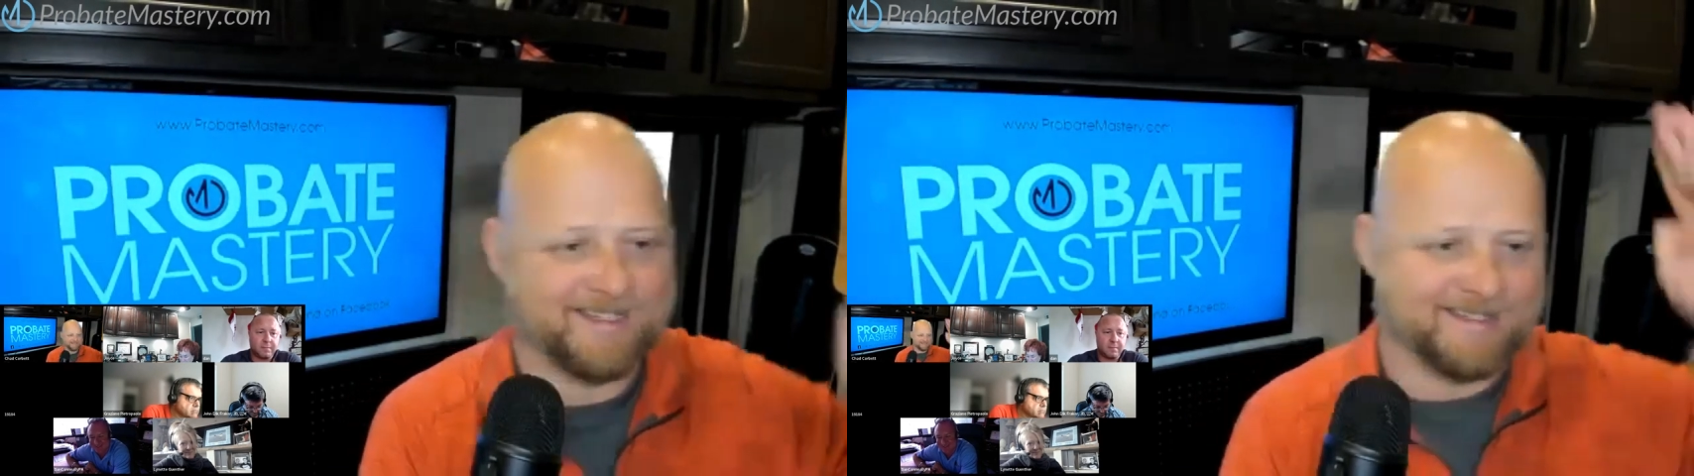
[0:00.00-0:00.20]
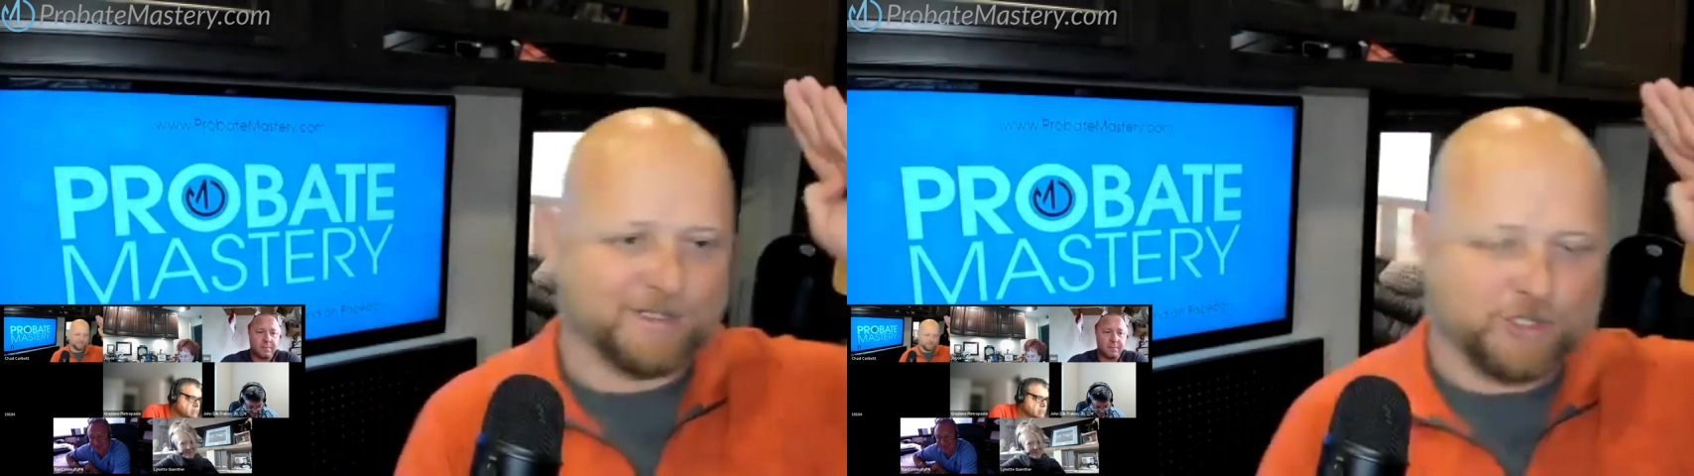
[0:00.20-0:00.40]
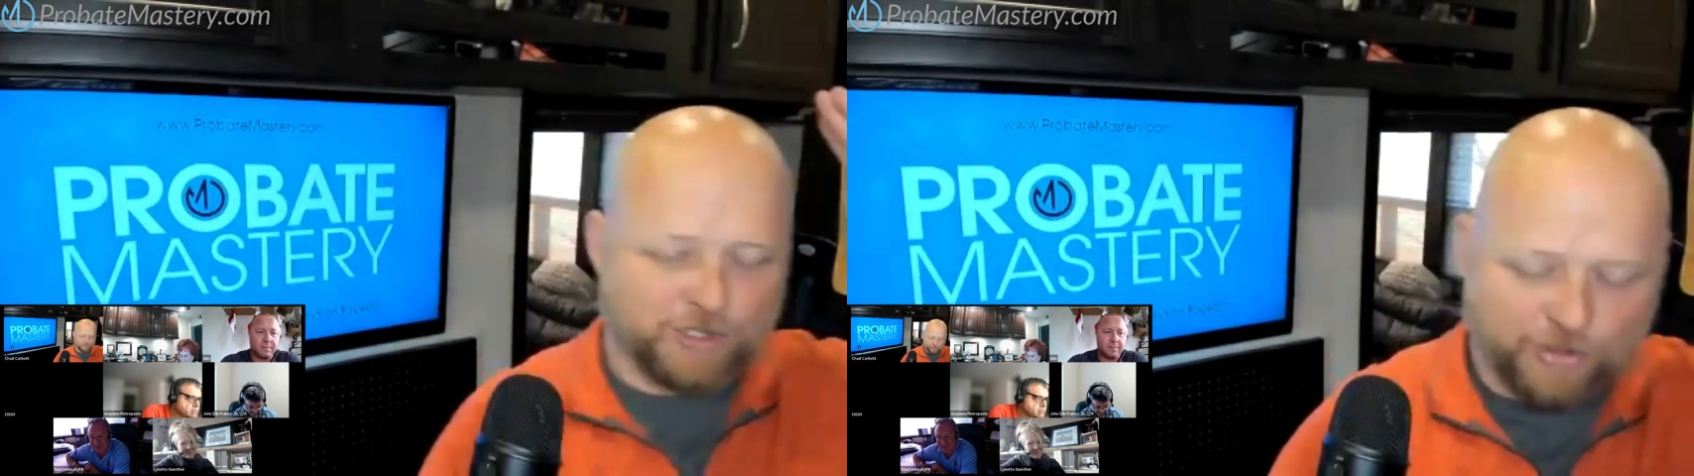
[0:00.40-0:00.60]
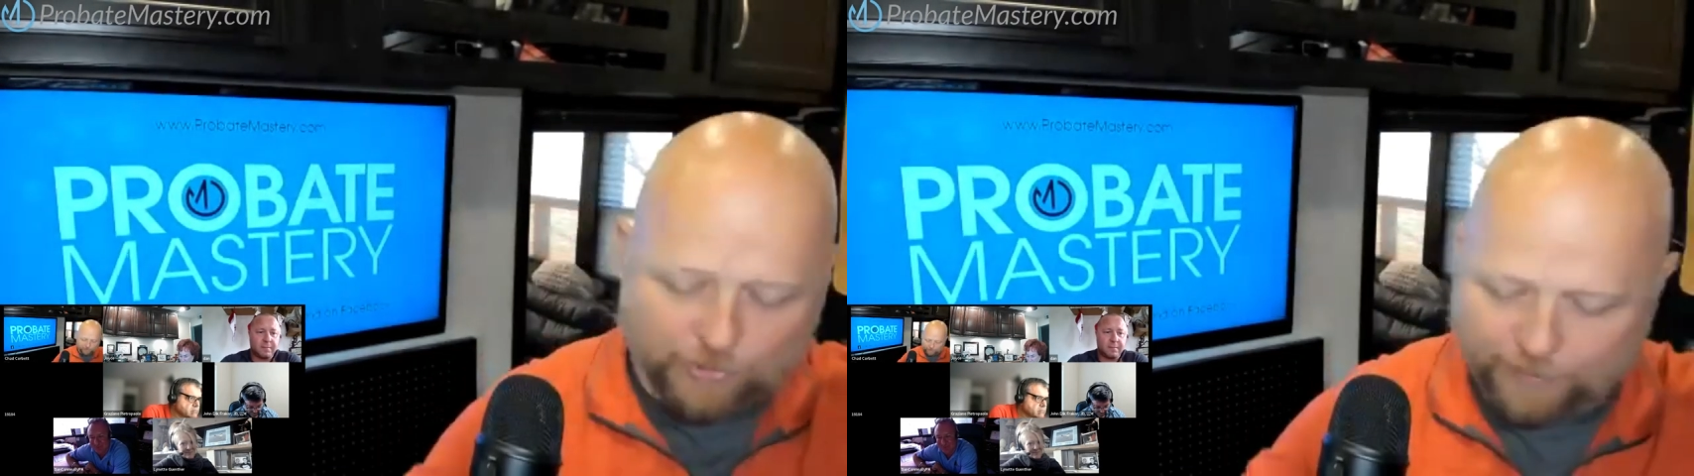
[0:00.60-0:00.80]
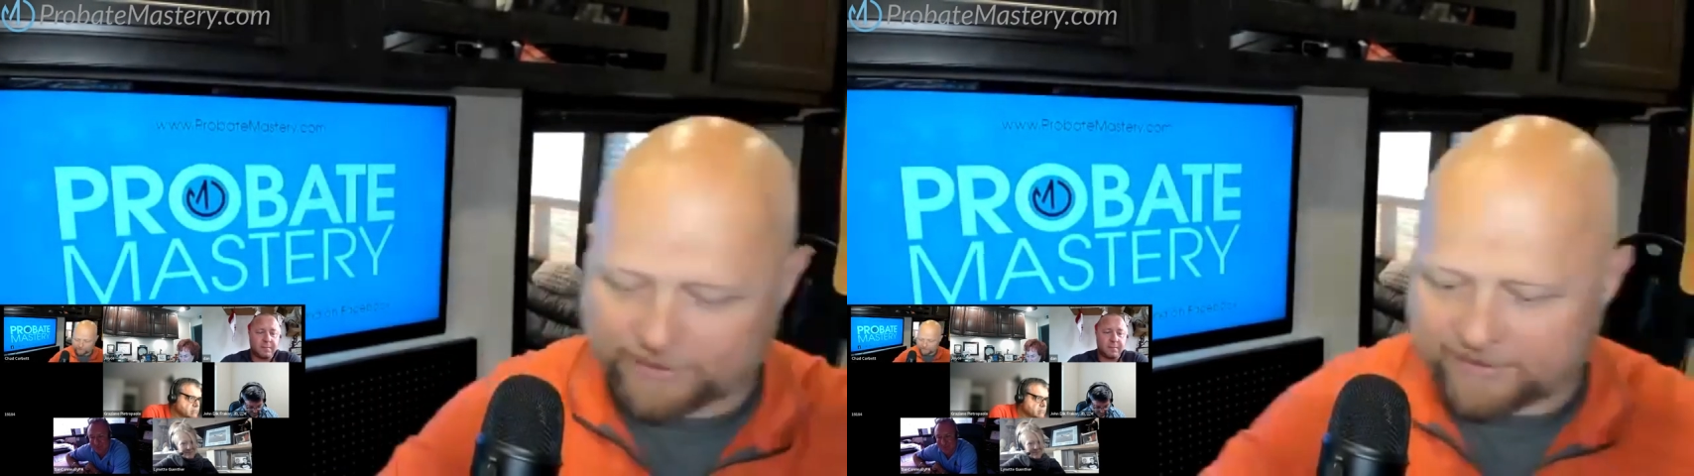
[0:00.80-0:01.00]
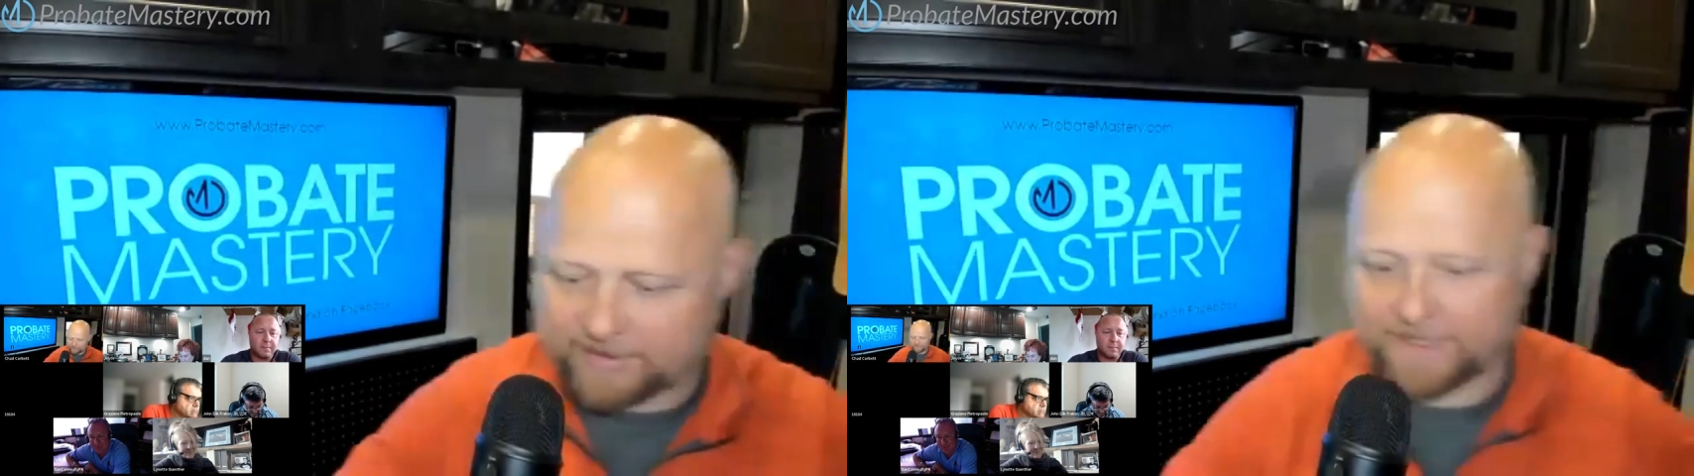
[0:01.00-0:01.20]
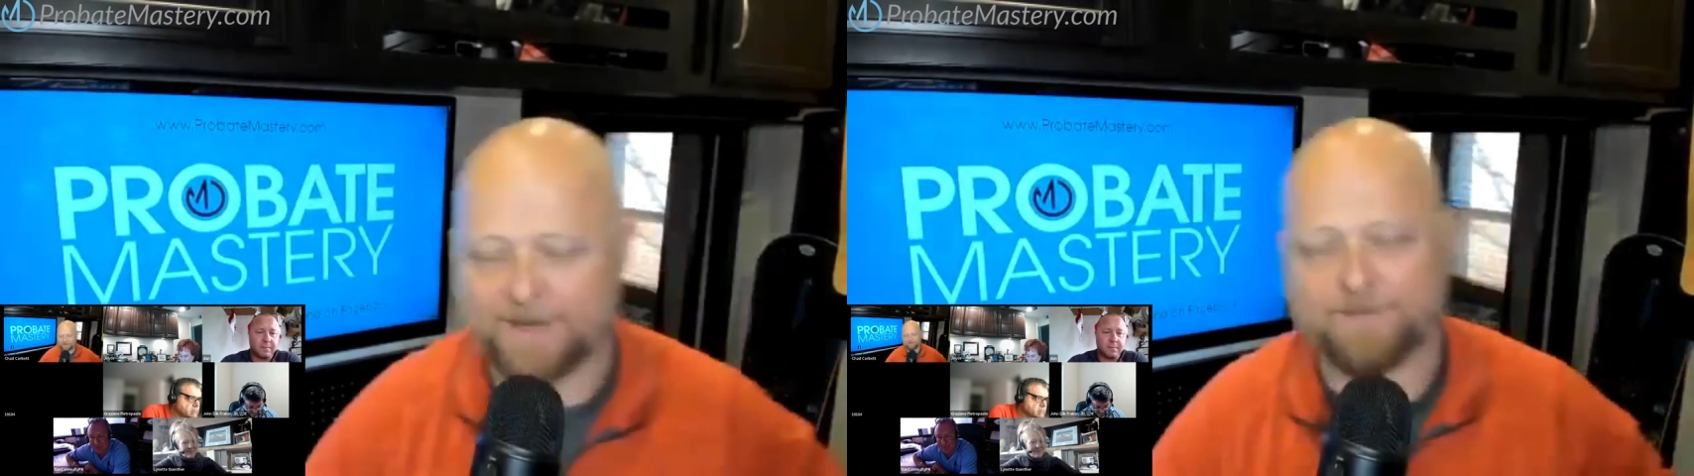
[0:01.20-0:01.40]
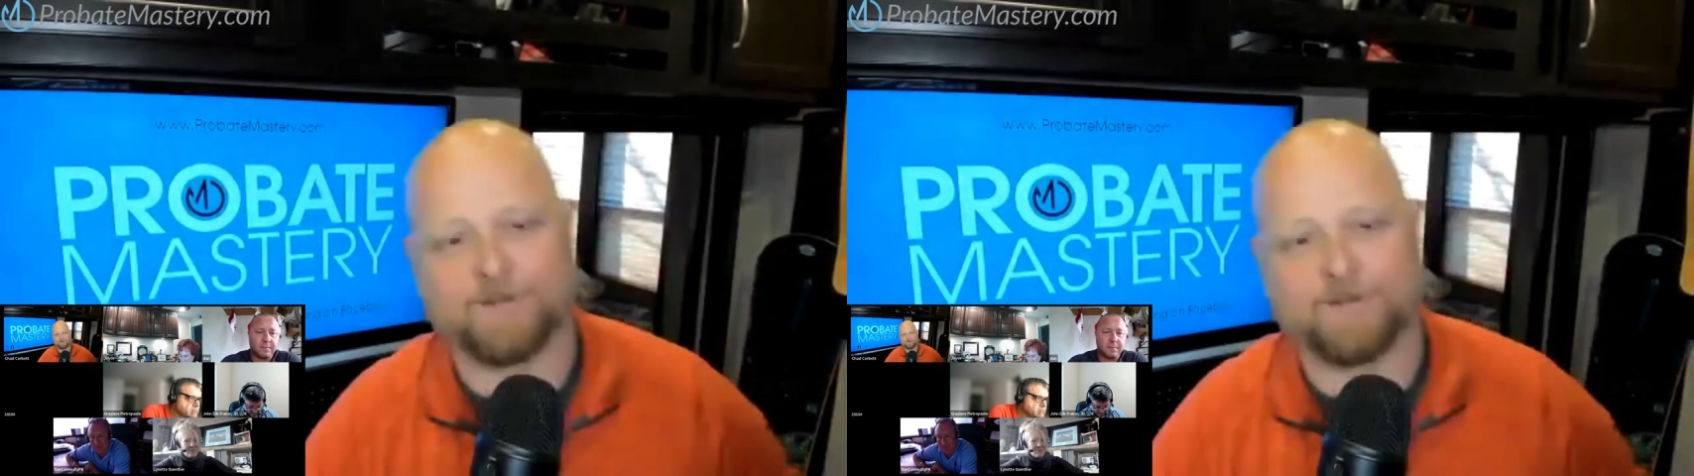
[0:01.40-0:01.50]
is the stupidest thing ever.